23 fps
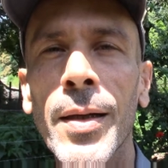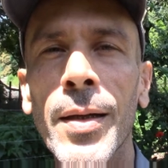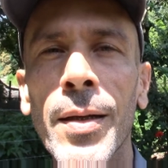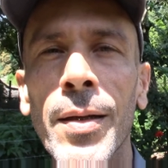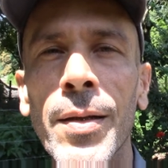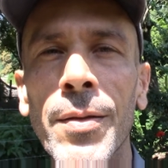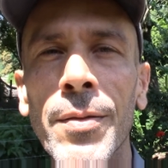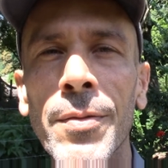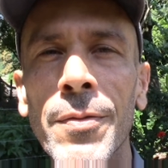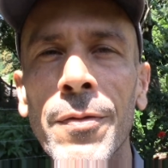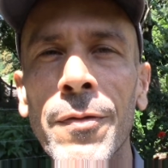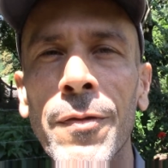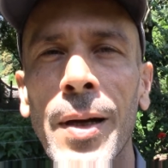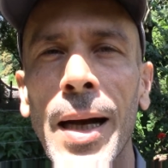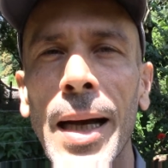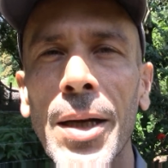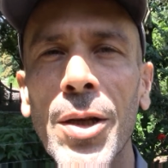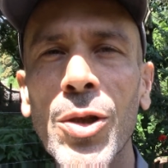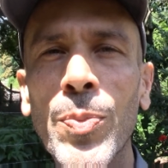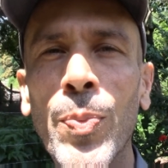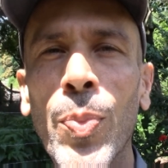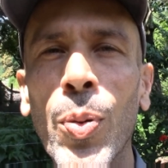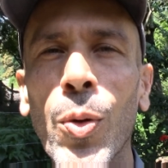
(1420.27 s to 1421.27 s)

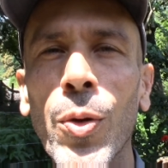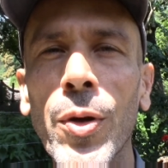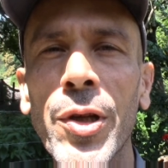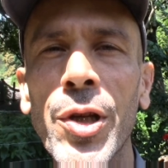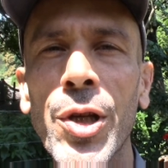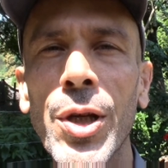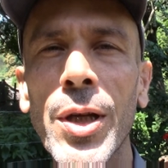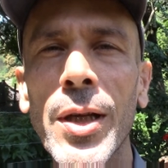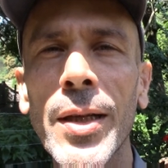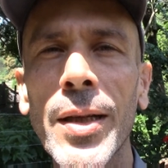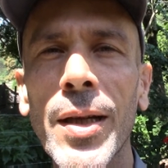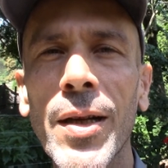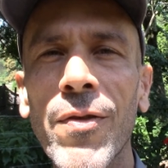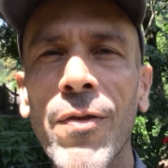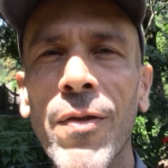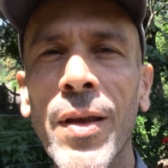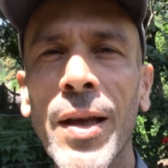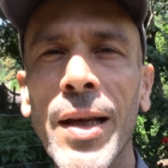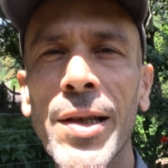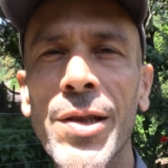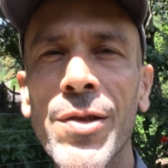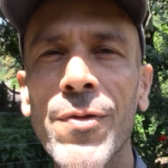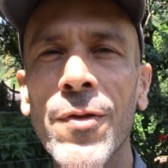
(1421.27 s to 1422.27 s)
Final portion of
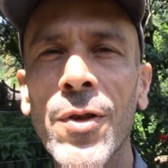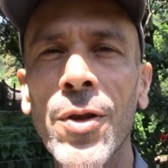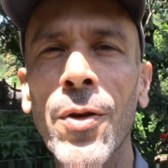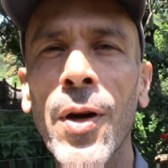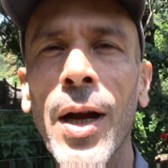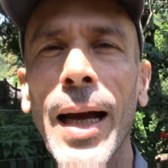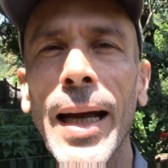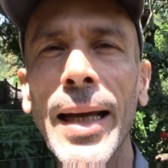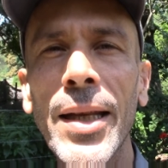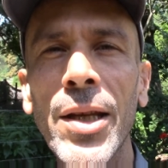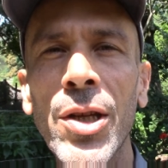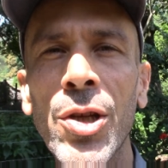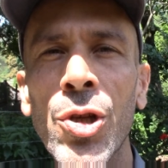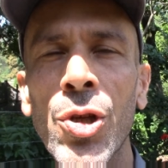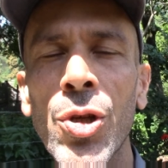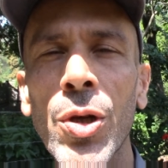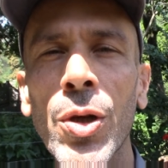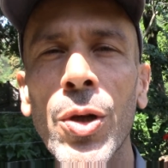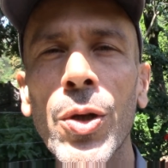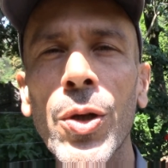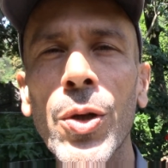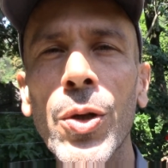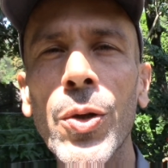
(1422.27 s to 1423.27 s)
this variety
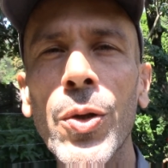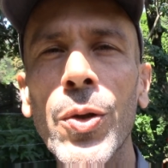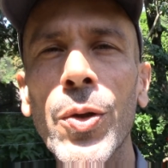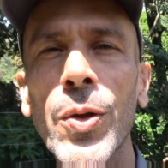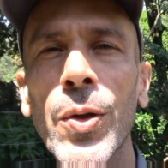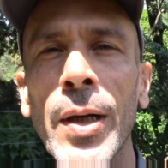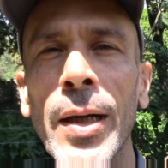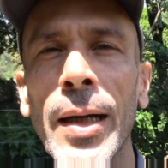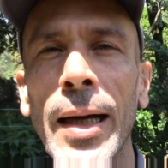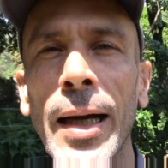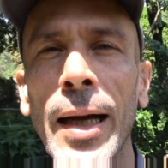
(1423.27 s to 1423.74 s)
show.